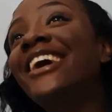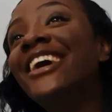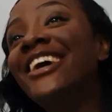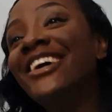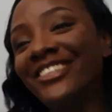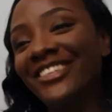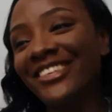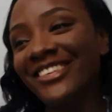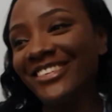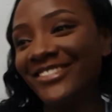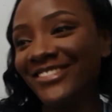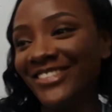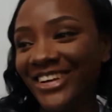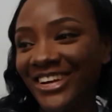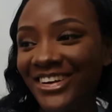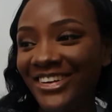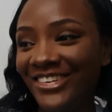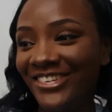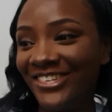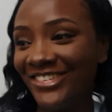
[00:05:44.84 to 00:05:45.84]
It is
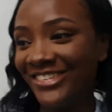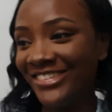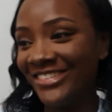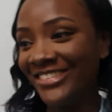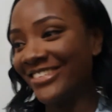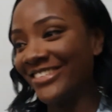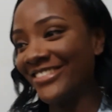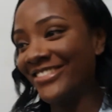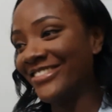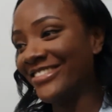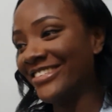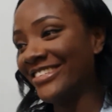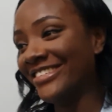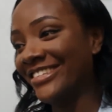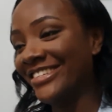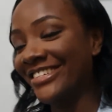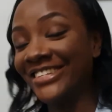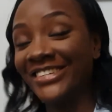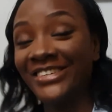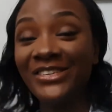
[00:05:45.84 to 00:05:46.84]
very gross. It's a gross
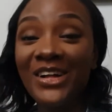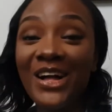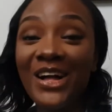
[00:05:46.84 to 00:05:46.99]
thing.